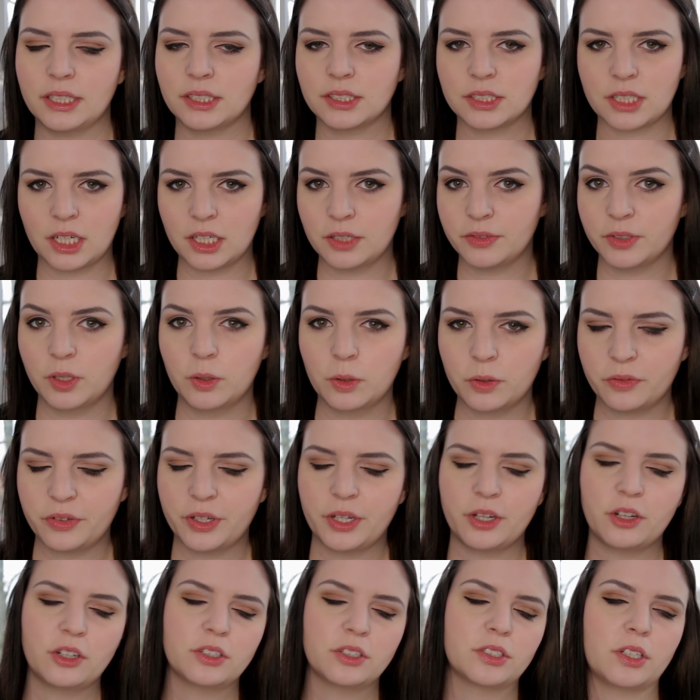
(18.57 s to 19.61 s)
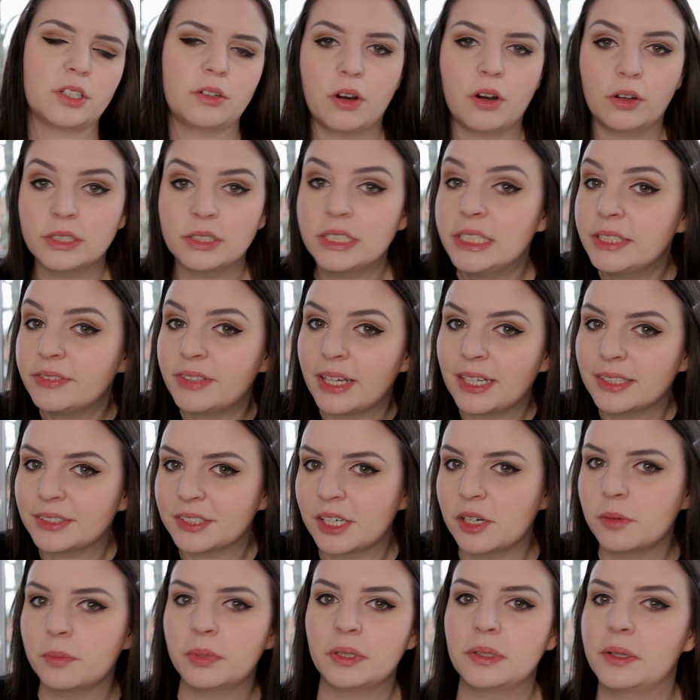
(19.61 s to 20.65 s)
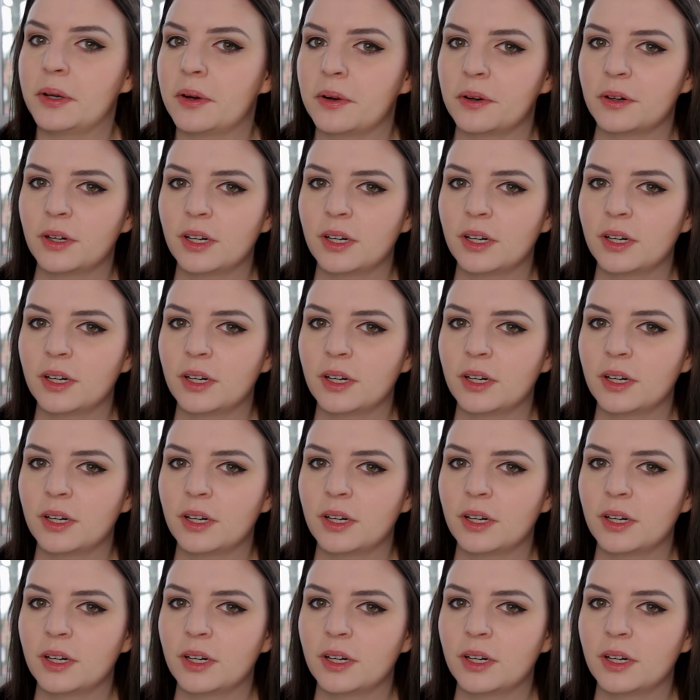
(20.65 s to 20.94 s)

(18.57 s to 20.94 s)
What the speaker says: It's kind of an older video, so I'll leave that down below.